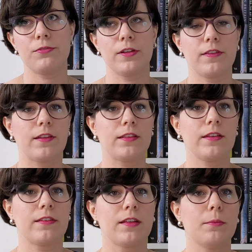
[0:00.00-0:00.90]
different
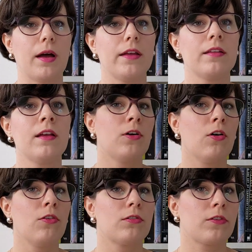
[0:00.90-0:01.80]
settings than mine.
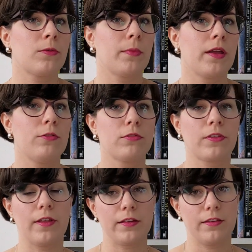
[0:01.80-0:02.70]
Colors may look
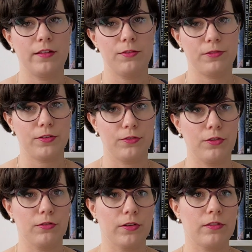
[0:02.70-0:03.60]
slightly different on
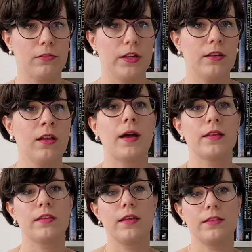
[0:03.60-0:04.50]
your screen,
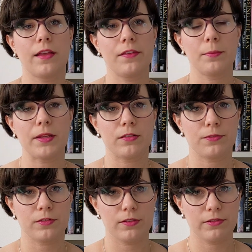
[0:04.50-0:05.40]
but it doesn't matter
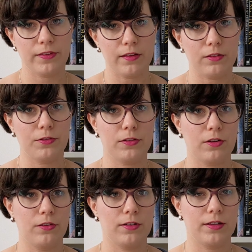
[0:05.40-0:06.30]
for the result of your
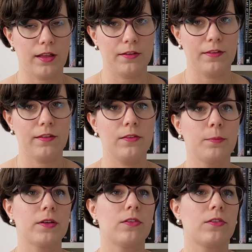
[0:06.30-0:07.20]
color analysis,
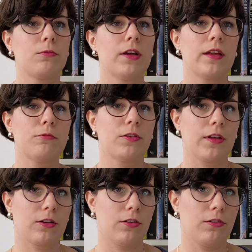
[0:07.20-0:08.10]
because when I was
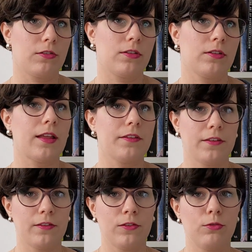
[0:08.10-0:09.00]
a color
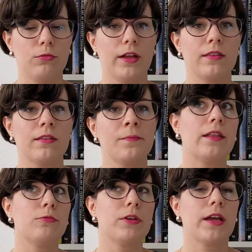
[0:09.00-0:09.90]
analysis student
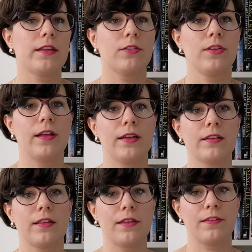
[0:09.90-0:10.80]
and we had online
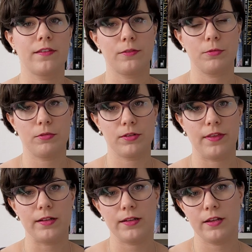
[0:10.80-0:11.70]
classes and we were
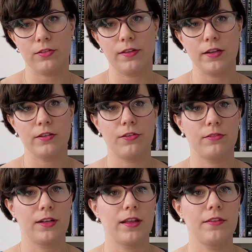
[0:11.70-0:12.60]
learning online
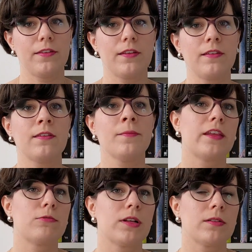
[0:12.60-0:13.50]
color analysis,
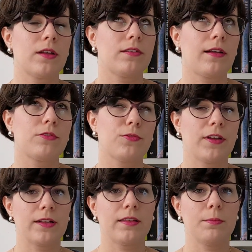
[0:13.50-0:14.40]
there were around
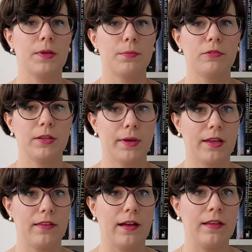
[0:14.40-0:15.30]
30 people in my
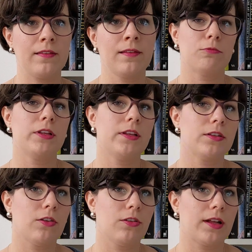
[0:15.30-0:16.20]
class. We did
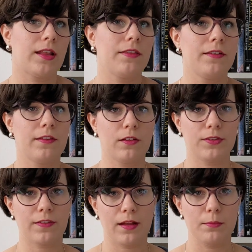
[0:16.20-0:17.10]
color analysis of
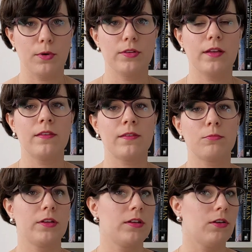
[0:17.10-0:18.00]
the same models,
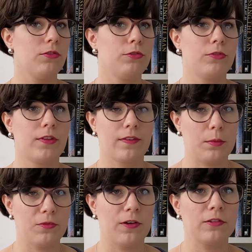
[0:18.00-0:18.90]
we all used the
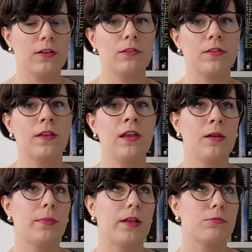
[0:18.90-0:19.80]
same photos,
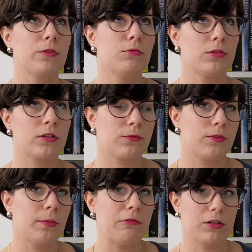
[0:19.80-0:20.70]
but we worked
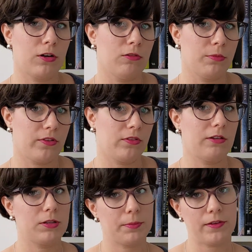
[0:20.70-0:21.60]
from our homes on
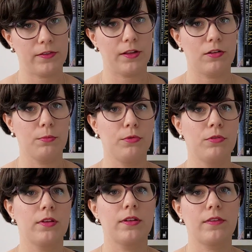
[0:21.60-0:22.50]
our personal
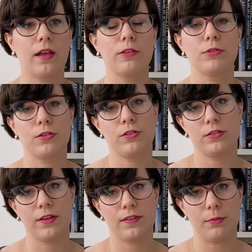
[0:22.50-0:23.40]
computers and we all
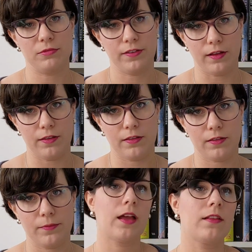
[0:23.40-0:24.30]
got the same
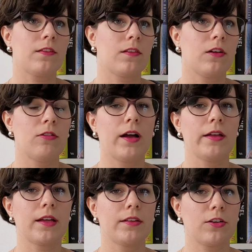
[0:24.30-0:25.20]
results. And so I
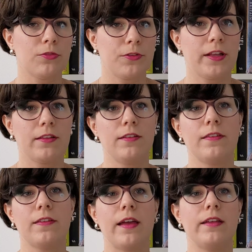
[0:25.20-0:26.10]
can confidently
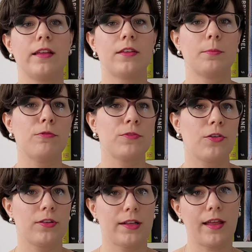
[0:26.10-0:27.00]
say that both
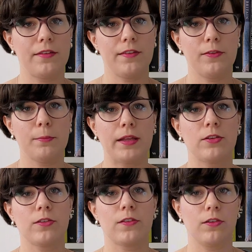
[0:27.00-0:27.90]
color analysis
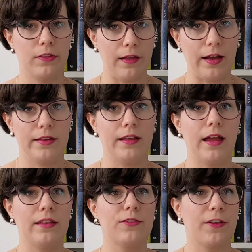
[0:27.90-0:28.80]
methods online
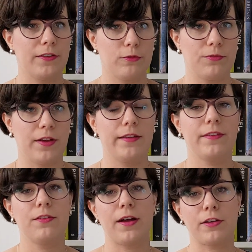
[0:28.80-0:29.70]
and
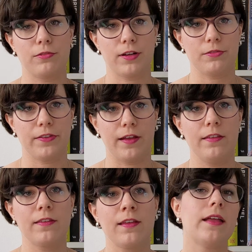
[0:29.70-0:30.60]
face-to-face give accurate
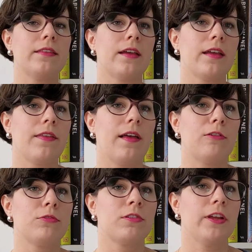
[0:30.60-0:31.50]
results, and they
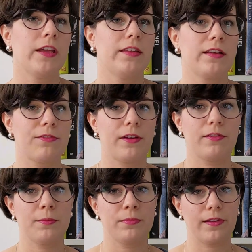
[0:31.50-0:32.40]
allow creating a
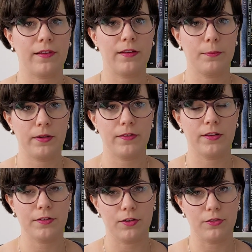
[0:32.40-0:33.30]
very precise
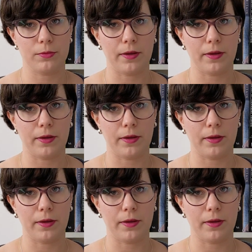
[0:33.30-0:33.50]
personal color